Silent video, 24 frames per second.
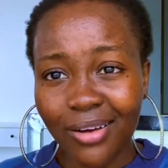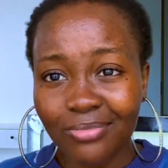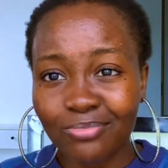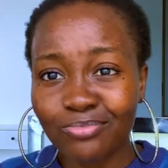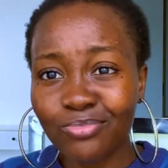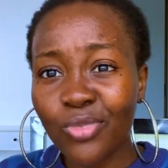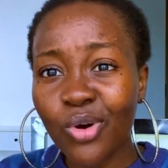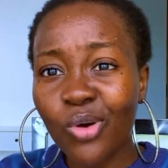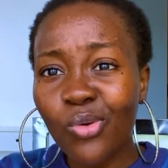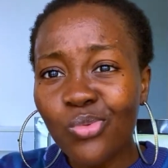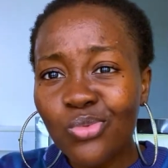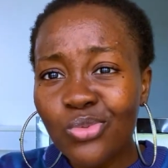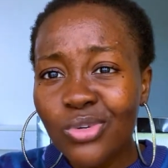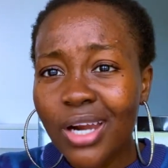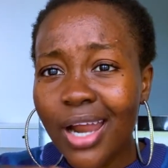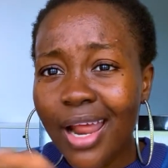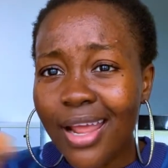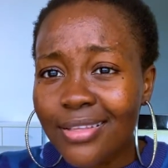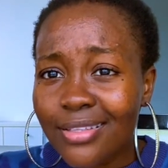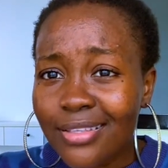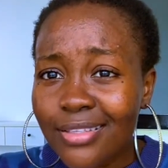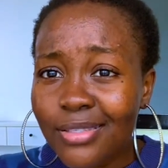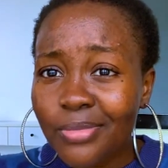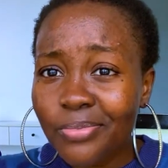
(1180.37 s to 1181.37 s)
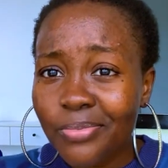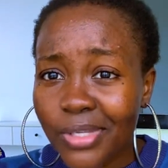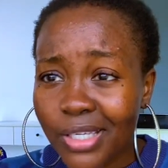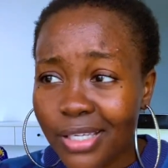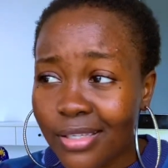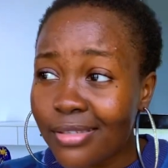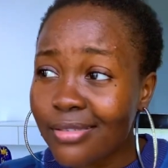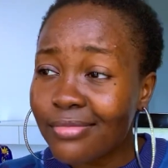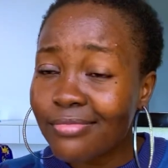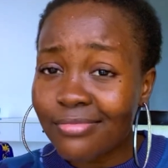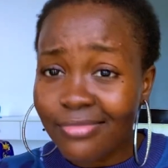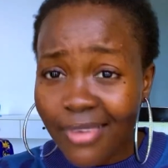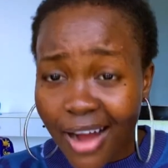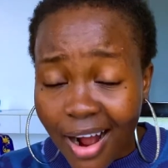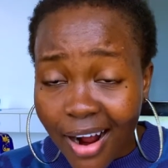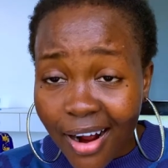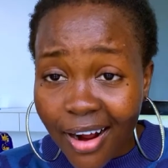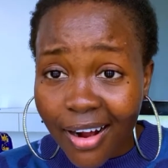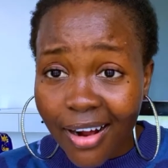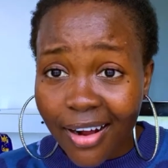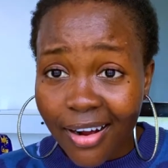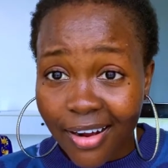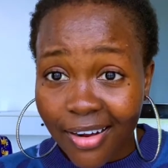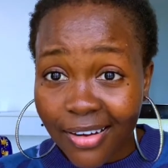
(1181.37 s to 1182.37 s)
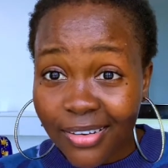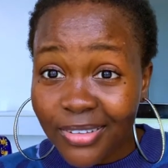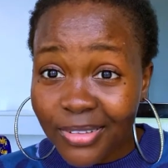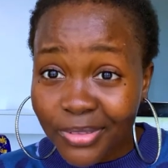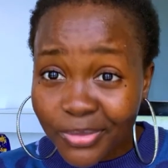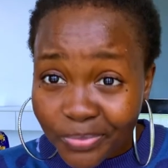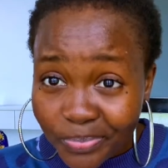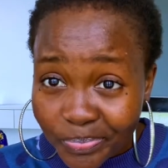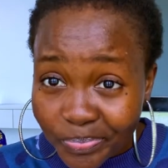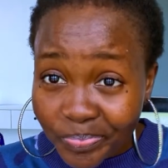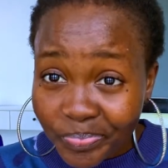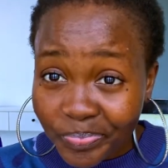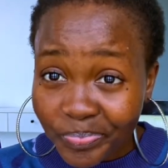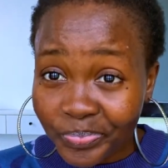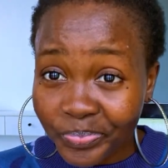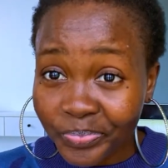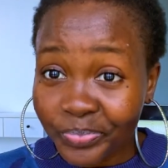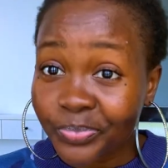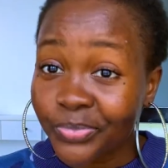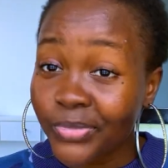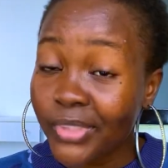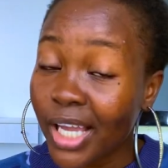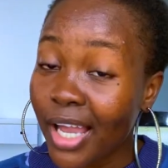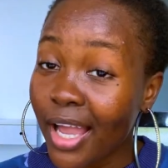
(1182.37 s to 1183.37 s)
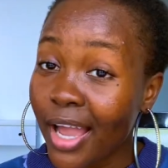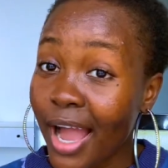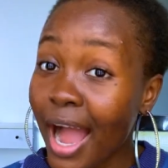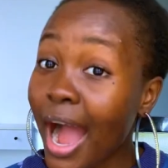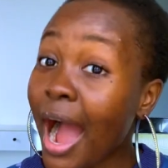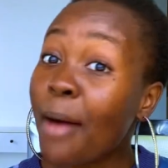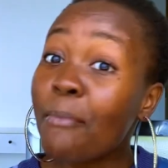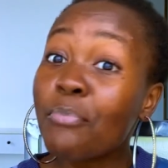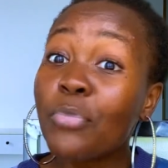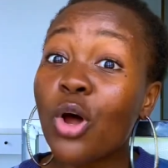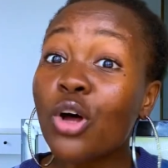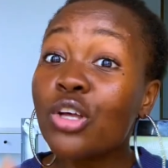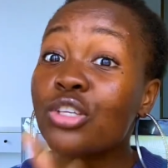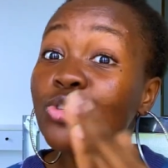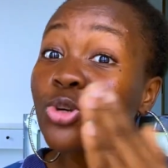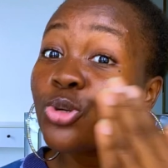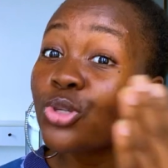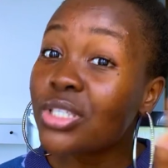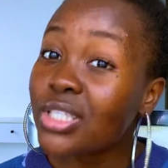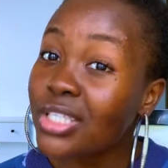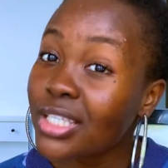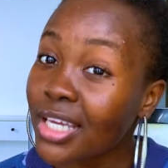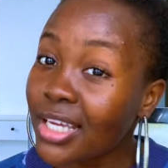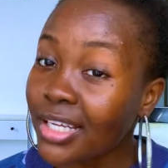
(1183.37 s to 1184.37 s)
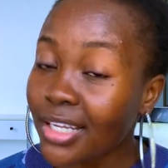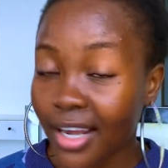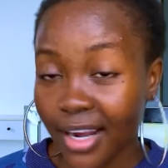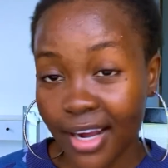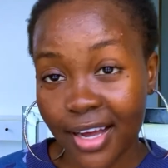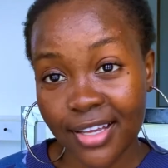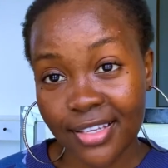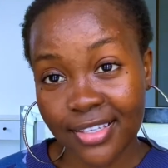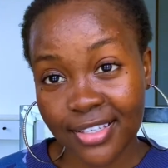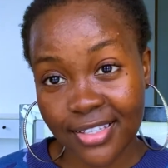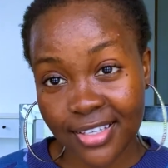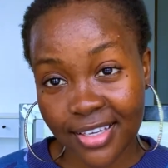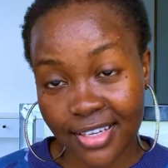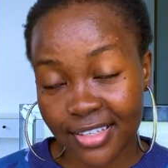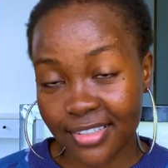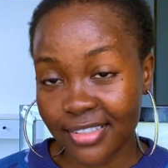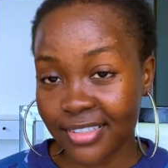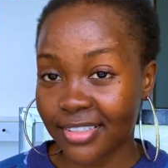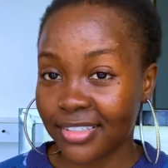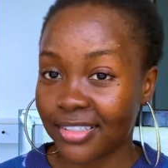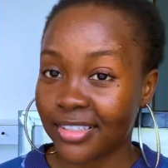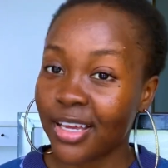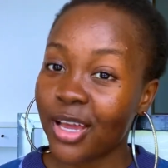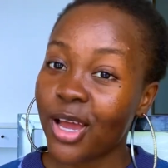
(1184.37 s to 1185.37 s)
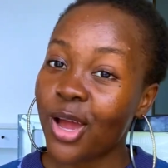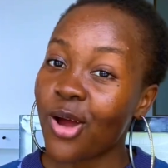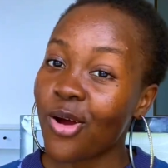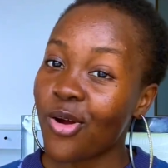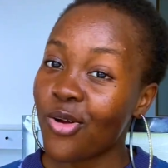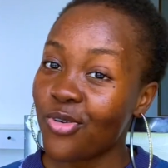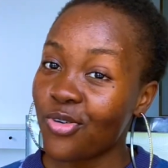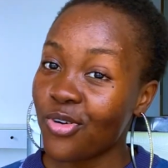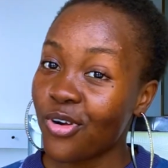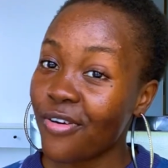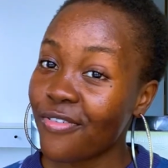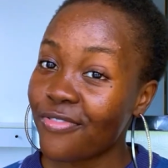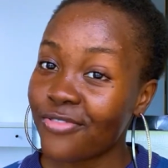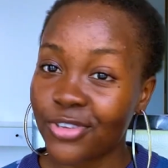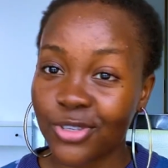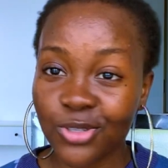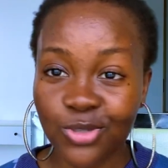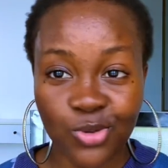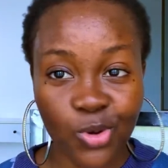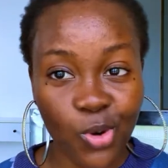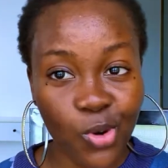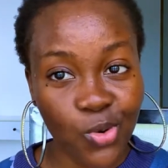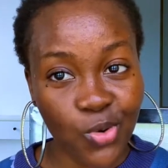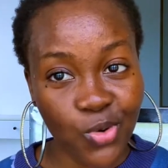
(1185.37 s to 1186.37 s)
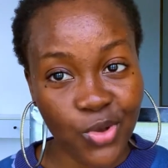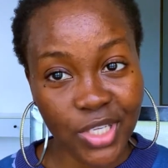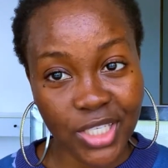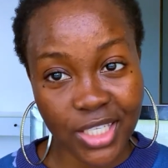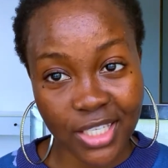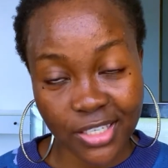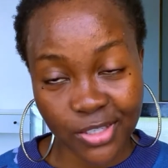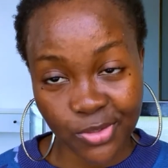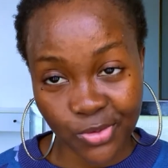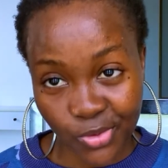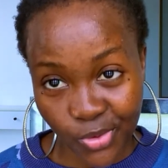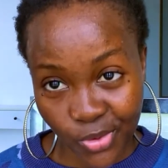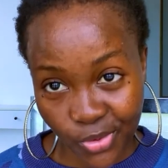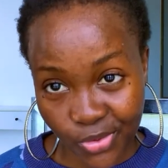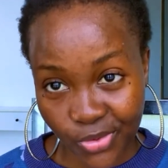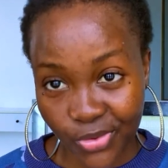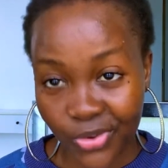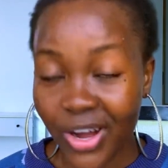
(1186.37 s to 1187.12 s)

Let it be rank. I'm not just saying, like I said, love is not always enough.